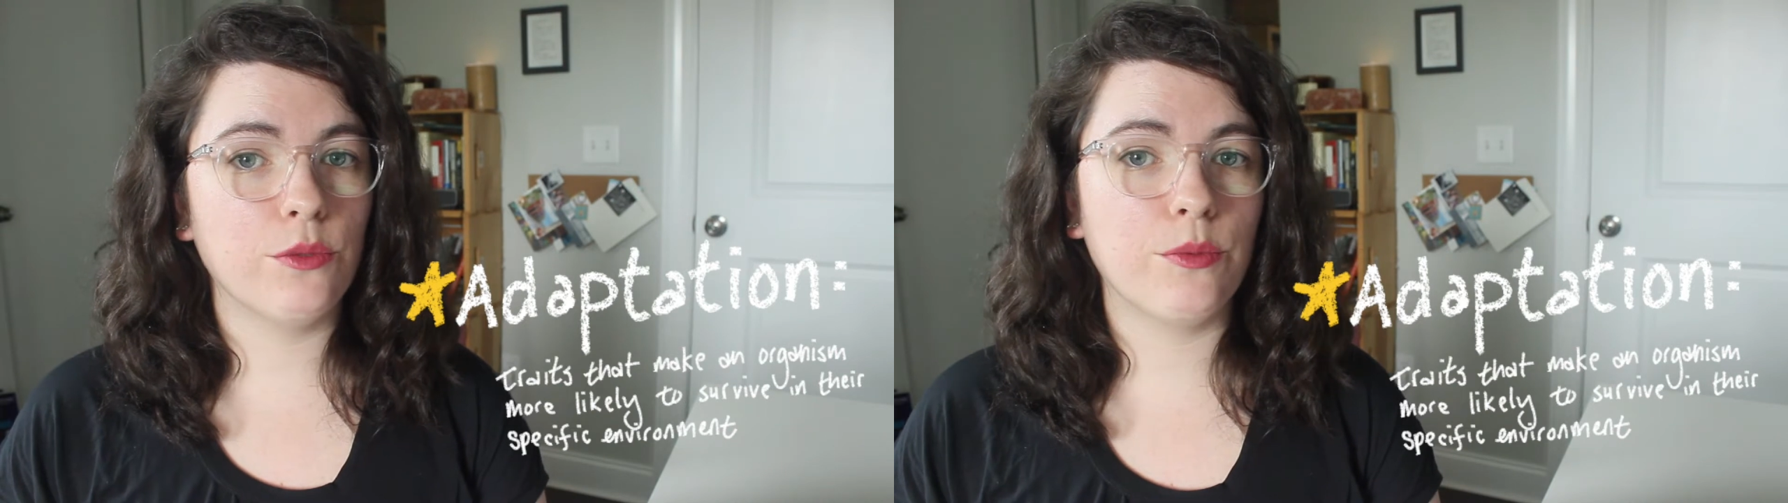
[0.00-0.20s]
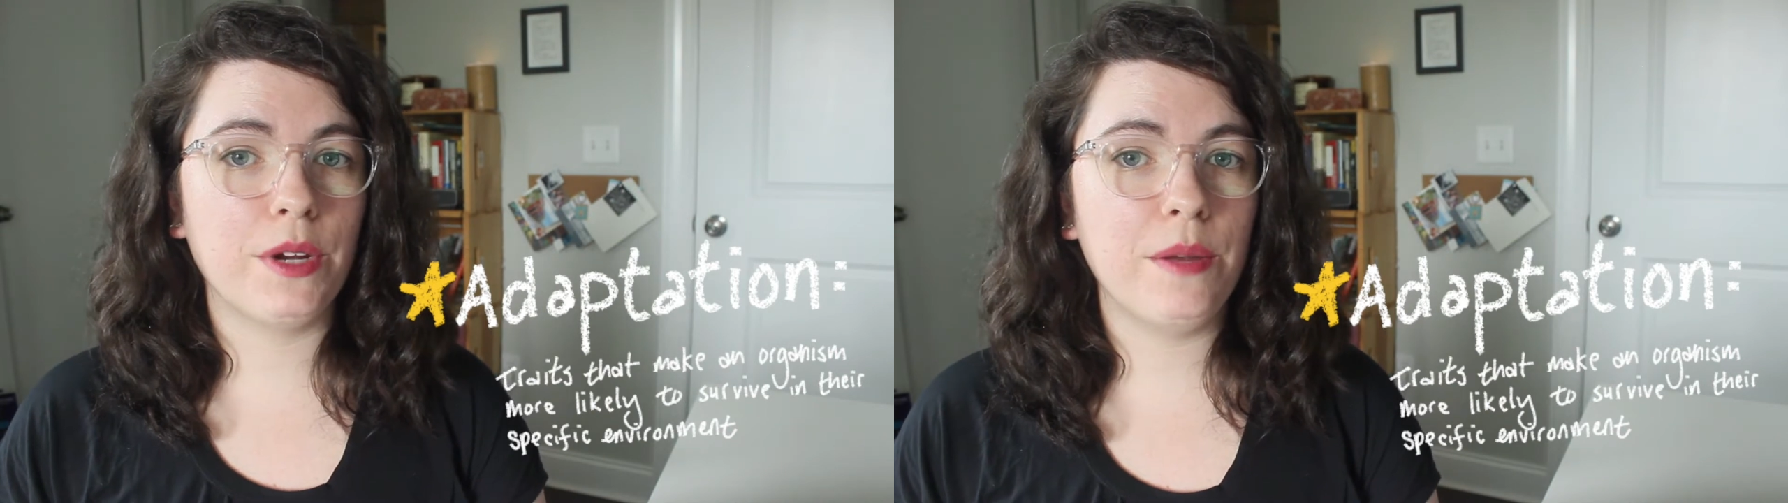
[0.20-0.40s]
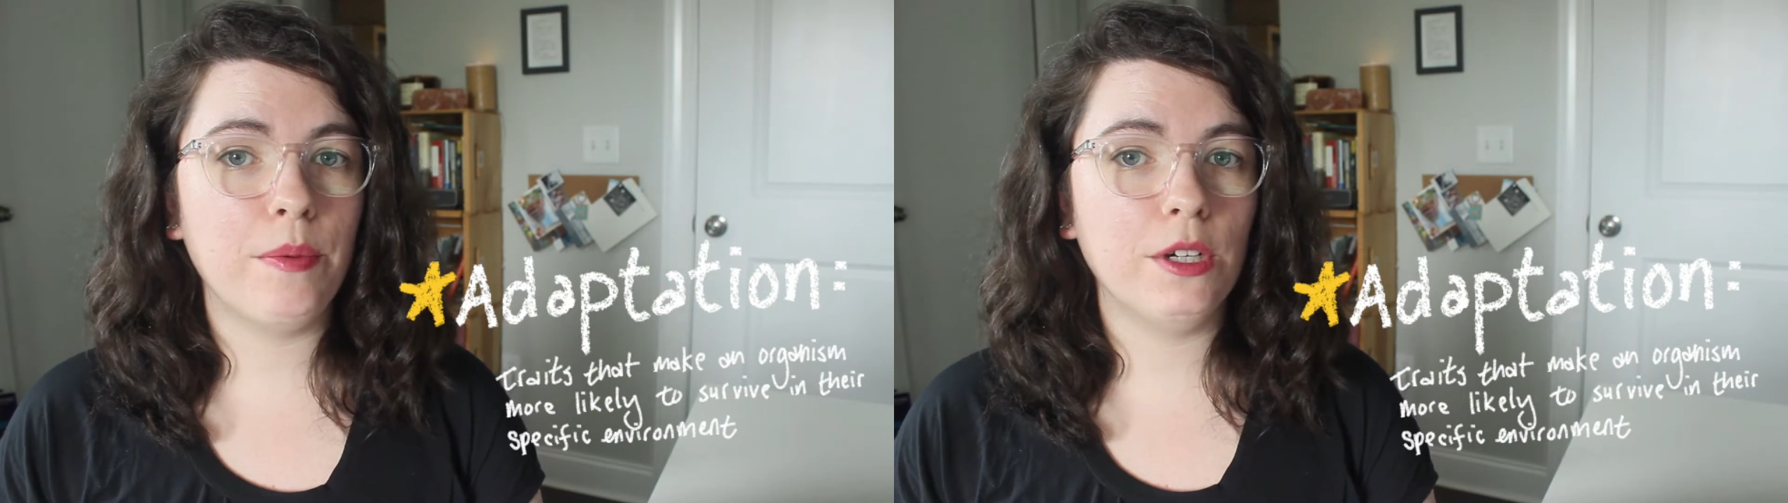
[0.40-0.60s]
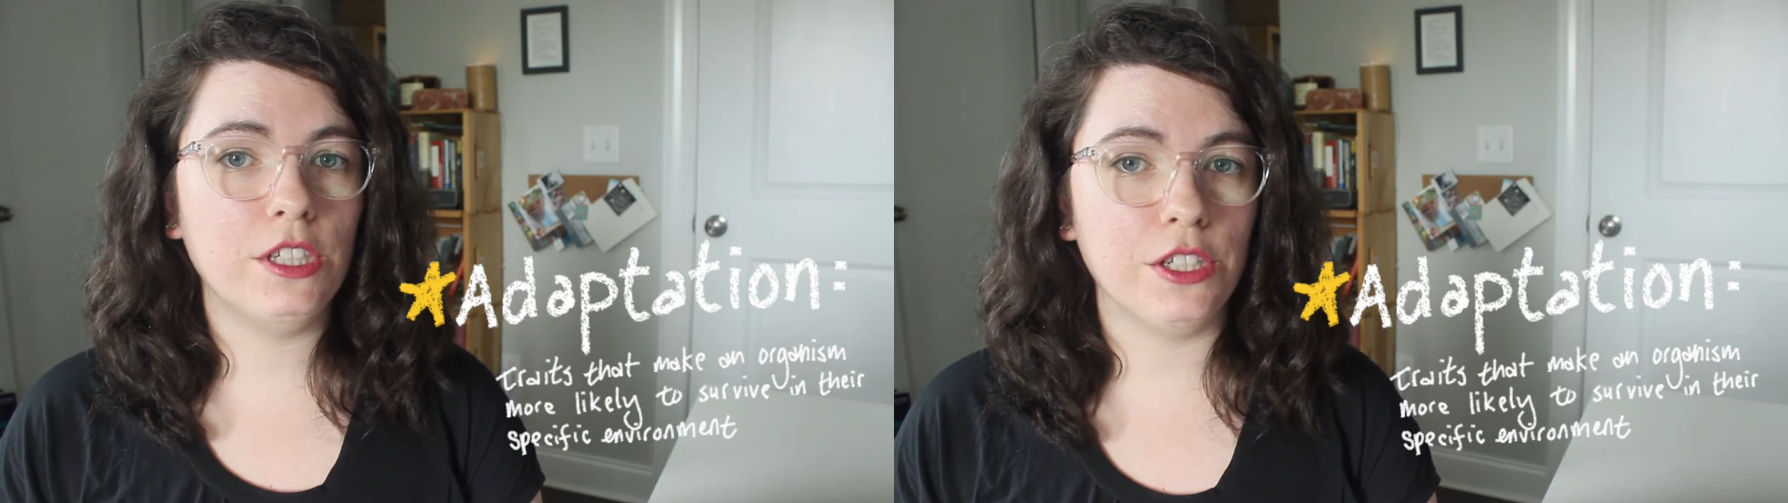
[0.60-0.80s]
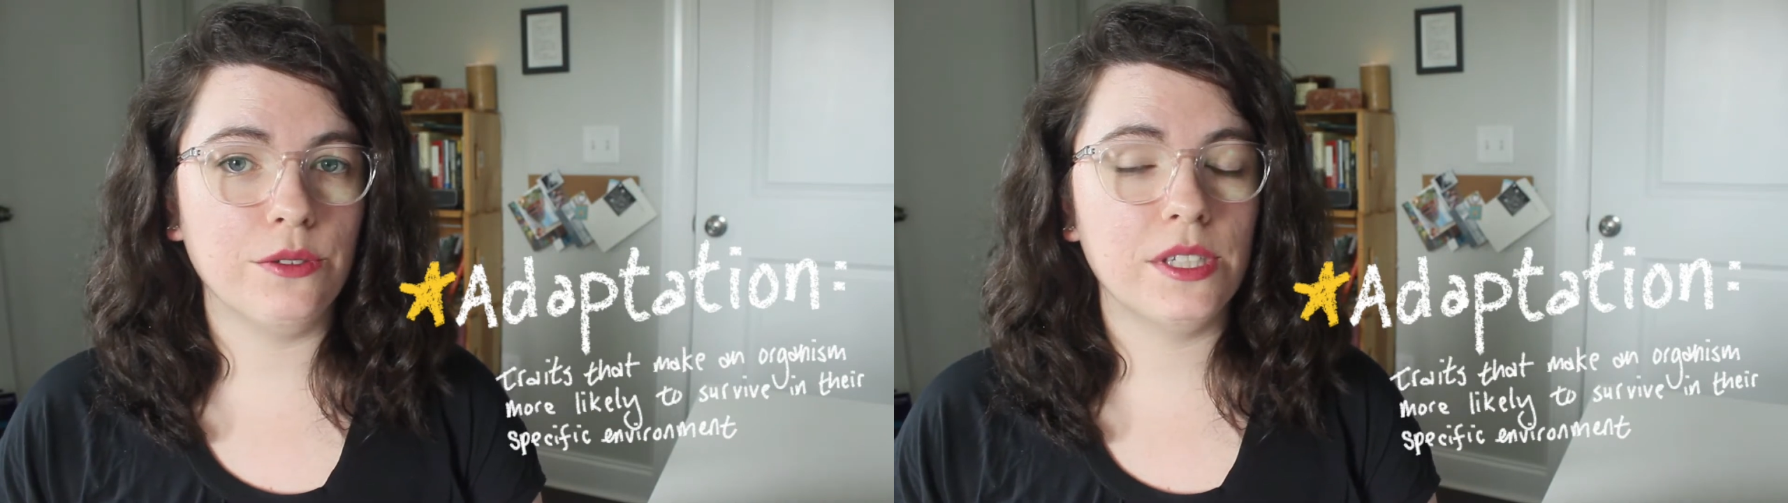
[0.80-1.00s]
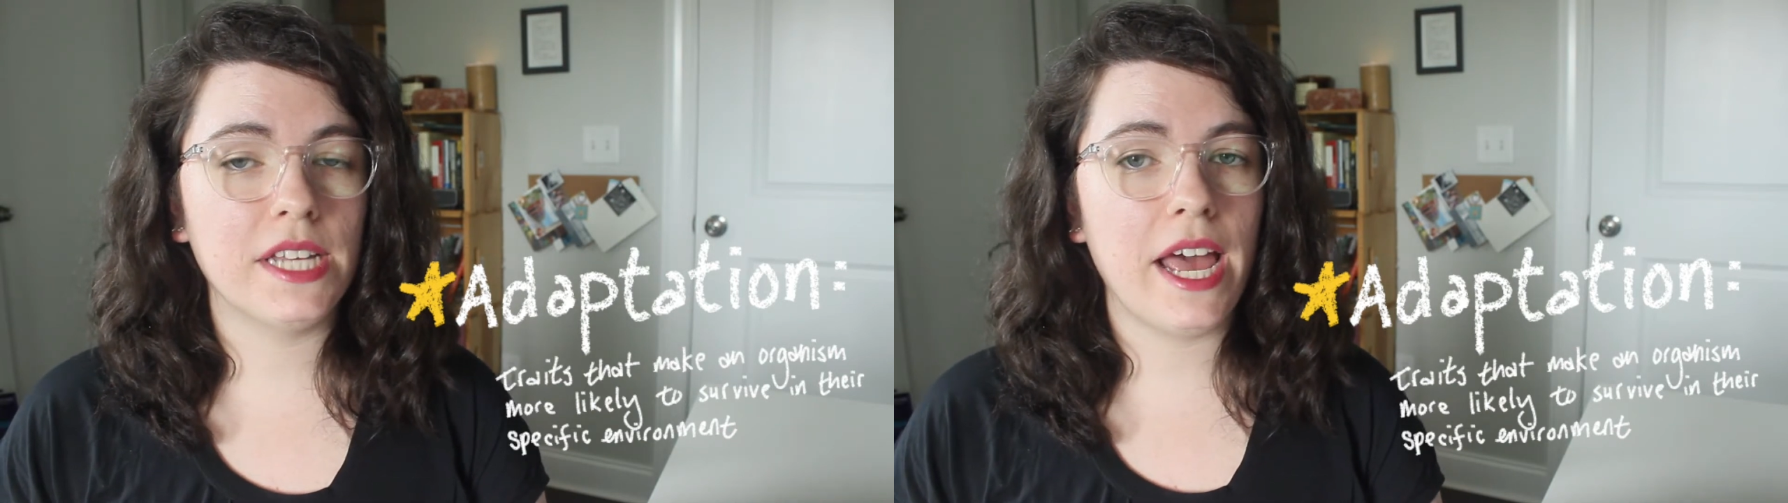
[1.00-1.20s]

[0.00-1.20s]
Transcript: reproduce